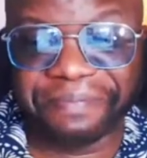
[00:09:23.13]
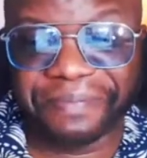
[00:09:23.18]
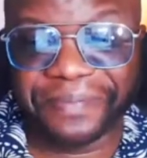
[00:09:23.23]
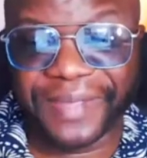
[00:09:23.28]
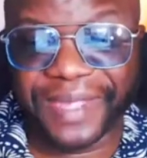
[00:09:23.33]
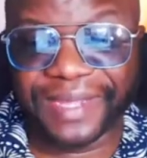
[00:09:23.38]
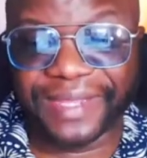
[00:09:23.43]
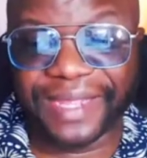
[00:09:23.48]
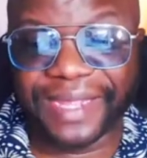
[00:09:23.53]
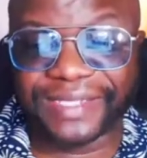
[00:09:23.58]

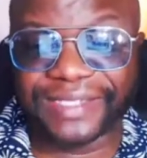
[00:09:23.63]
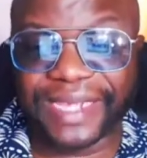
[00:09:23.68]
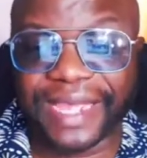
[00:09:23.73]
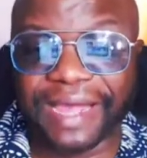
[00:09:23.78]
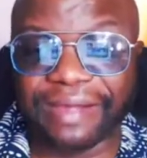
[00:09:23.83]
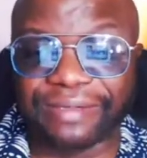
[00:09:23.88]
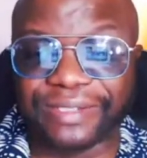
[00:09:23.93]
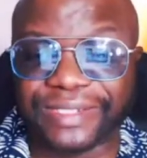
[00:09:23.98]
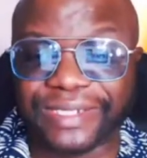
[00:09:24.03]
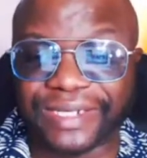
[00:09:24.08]
And that's
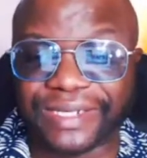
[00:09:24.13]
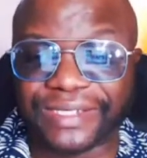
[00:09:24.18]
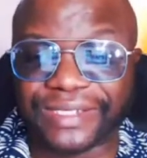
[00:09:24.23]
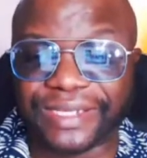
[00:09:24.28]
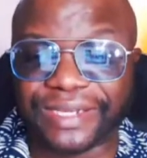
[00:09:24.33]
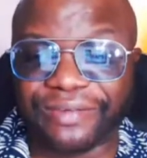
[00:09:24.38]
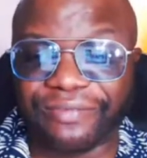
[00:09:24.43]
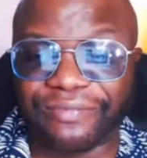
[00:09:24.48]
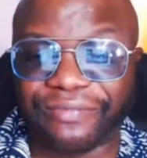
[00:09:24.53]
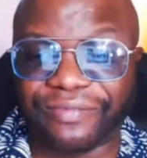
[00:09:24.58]
how
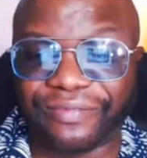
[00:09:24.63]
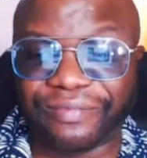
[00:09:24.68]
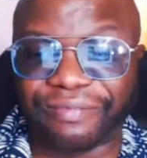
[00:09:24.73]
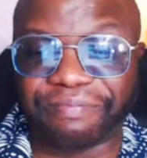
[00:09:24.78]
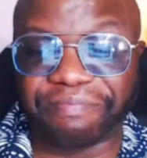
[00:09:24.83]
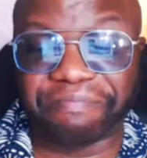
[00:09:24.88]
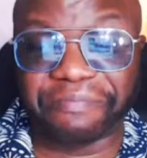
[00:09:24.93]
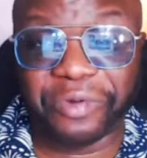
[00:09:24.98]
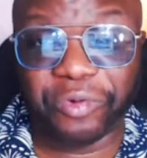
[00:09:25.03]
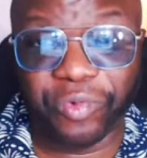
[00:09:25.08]
DIGCIV
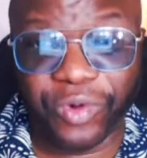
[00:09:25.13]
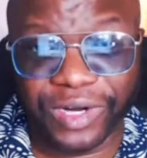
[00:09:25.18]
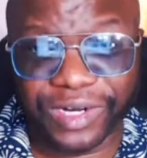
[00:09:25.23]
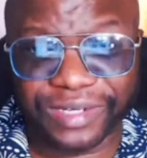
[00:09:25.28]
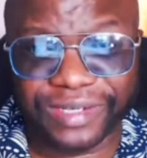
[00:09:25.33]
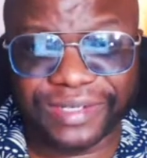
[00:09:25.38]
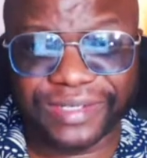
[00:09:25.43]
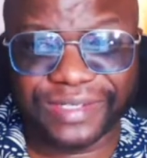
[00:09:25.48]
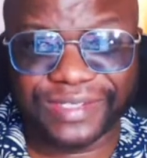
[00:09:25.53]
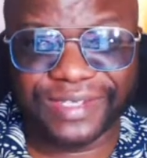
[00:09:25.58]

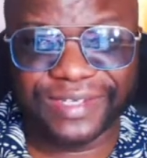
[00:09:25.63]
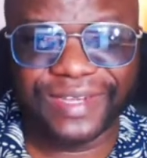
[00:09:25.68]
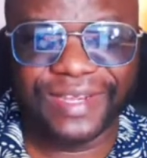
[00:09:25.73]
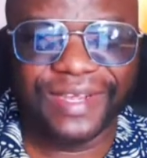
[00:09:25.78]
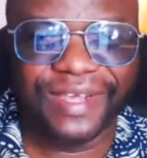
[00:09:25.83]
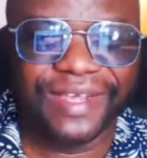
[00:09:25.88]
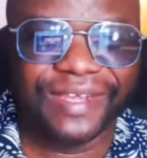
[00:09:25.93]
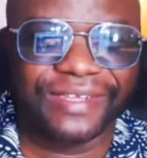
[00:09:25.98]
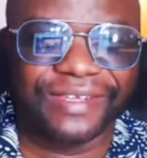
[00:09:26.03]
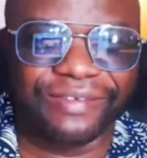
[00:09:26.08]
works.
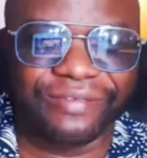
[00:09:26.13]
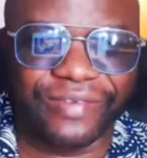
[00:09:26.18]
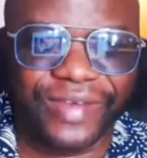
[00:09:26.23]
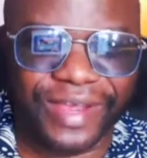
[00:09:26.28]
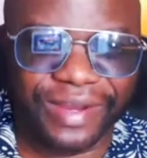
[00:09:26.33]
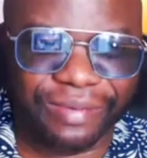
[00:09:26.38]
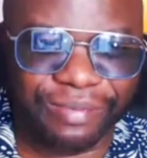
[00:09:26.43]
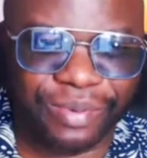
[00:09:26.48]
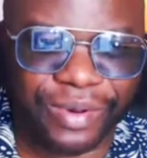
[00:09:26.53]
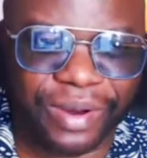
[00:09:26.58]

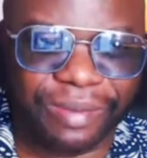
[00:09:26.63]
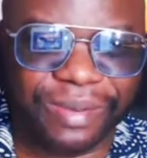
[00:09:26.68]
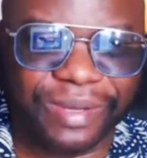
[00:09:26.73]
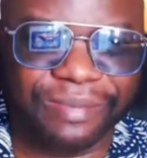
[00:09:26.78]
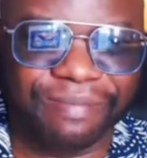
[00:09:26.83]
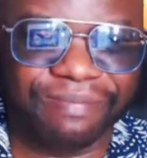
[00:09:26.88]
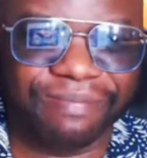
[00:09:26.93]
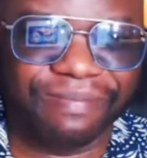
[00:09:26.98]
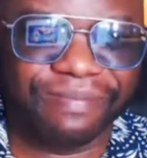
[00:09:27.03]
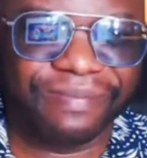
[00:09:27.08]
Define the
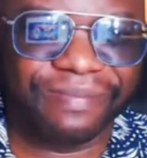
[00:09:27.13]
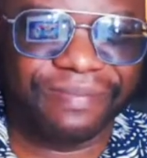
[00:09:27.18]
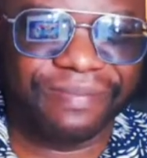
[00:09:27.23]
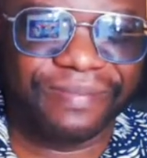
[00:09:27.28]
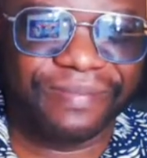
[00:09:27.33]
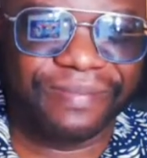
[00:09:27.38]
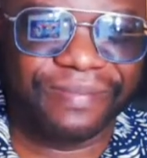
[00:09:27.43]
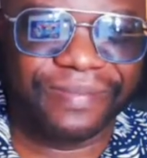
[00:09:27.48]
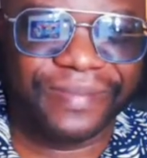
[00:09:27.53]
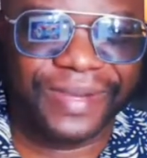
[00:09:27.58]
problem,
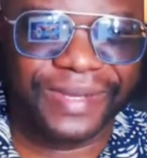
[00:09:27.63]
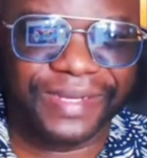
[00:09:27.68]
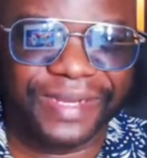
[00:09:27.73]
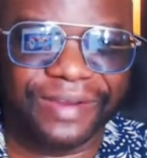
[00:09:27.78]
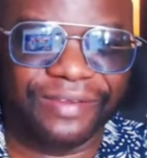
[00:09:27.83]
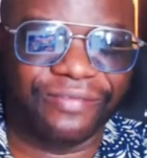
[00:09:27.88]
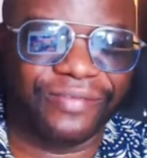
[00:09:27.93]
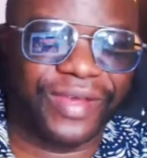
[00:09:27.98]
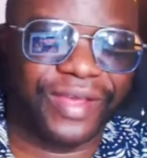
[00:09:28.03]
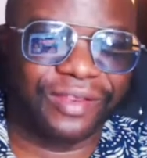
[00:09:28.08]

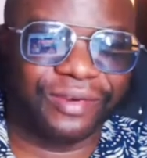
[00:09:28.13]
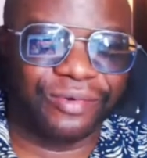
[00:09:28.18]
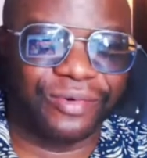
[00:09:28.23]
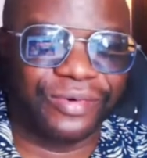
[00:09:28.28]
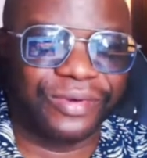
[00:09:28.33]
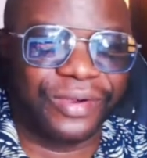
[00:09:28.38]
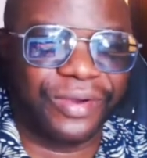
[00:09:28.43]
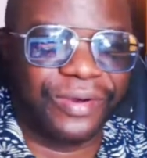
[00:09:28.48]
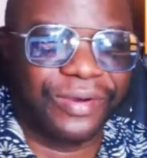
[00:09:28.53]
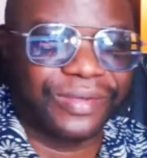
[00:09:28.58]
identify the
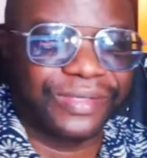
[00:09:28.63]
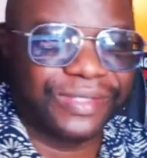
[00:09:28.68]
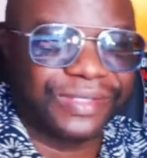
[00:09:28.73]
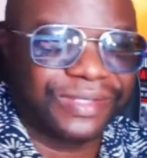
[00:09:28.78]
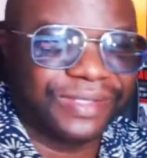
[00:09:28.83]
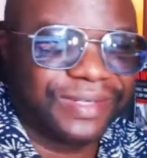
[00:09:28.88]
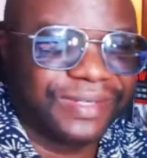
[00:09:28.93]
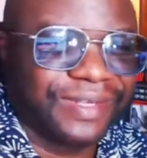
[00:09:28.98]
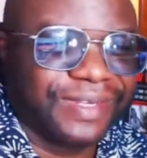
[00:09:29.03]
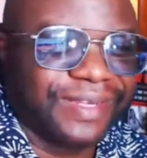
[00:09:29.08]
root cause,
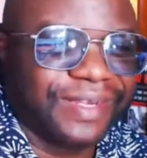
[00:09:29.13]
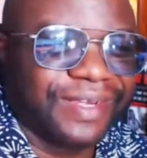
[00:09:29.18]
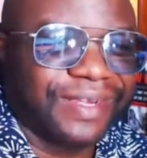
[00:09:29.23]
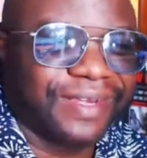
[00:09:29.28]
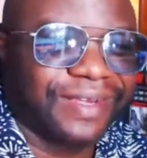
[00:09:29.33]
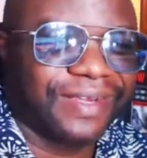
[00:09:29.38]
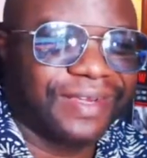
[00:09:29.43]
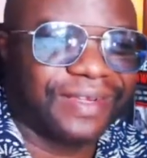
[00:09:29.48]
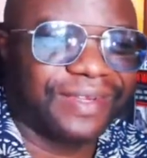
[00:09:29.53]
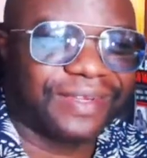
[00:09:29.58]

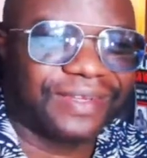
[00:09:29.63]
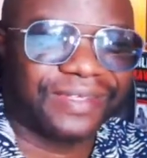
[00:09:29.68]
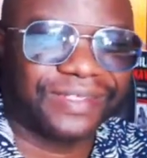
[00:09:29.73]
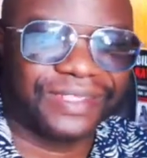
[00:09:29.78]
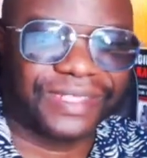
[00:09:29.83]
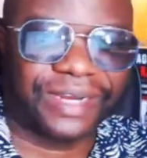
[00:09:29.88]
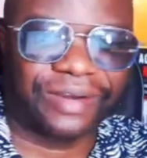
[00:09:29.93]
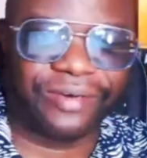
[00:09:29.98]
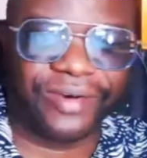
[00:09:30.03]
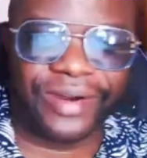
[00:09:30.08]

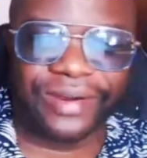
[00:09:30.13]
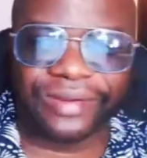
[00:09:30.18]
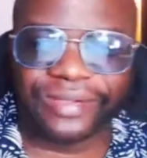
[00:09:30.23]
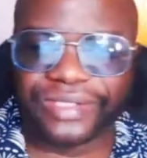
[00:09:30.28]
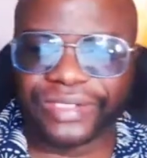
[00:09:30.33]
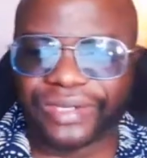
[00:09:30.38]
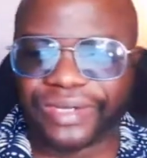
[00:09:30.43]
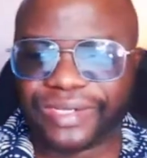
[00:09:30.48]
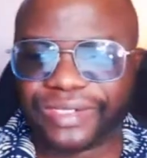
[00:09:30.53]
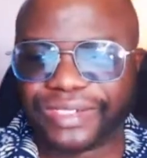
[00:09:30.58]
generate
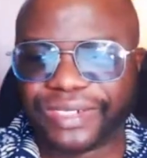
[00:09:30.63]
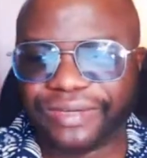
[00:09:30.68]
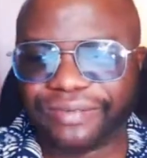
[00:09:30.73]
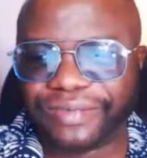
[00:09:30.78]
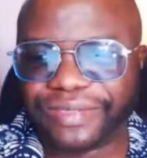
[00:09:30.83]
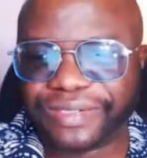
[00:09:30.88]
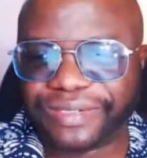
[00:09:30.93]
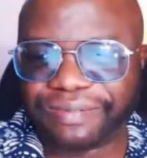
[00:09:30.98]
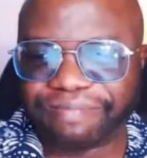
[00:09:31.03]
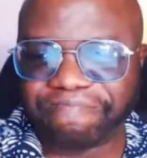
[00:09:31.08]

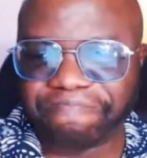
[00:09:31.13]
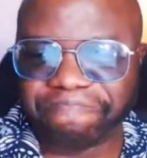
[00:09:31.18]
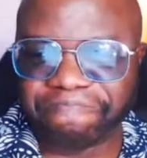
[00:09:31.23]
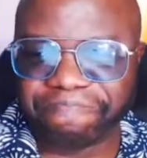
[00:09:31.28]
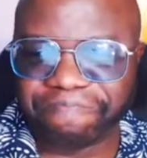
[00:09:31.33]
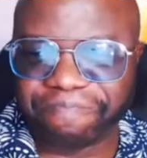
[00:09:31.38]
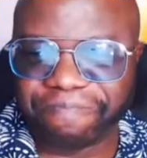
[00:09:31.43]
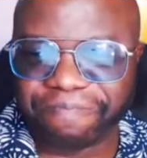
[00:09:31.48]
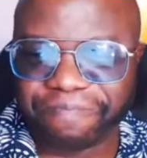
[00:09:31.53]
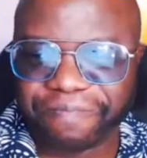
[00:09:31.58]
alternatives,
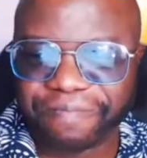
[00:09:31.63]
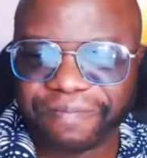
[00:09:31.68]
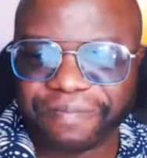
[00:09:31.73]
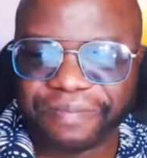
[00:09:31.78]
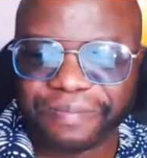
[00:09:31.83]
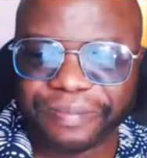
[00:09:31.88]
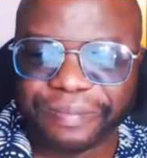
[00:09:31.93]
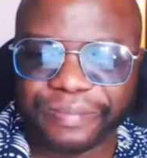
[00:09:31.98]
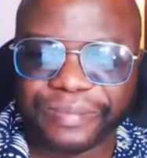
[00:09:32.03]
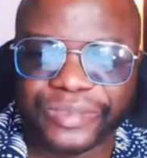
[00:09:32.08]

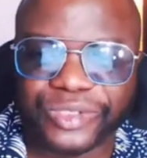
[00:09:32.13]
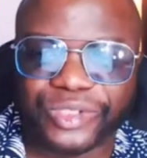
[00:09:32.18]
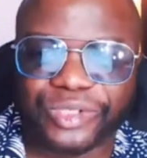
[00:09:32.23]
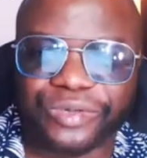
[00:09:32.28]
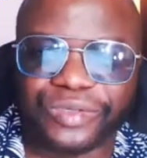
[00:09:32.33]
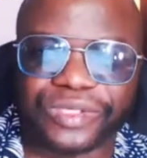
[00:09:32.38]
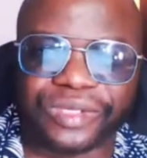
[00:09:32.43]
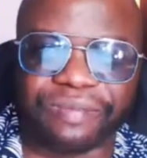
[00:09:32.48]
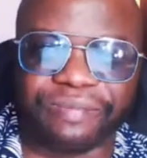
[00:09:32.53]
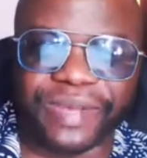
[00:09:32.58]

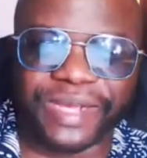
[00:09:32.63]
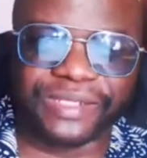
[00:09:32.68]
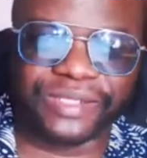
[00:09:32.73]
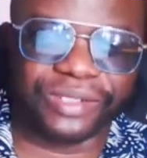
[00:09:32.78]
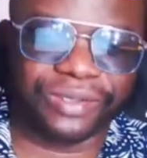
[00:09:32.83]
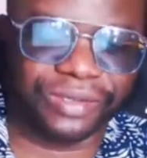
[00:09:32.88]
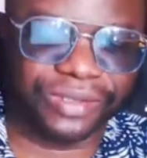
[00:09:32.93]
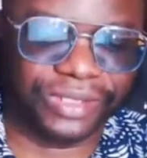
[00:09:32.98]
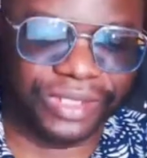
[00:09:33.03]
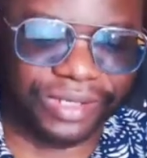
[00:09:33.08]
choose the
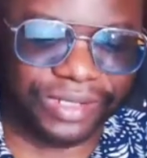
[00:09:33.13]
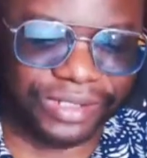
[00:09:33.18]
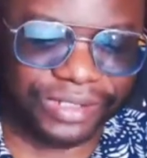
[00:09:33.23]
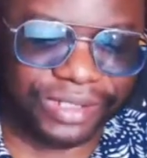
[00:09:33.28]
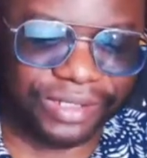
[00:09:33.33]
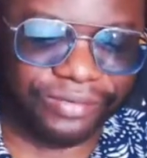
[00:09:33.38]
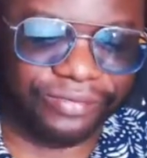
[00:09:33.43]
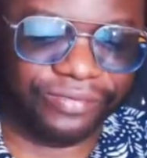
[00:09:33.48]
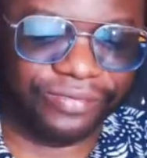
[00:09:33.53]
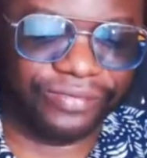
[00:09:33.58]
best
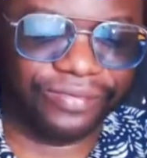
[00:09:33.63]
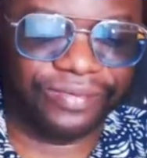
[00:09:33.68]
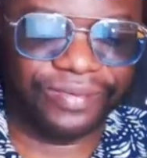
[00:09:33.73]
alternative,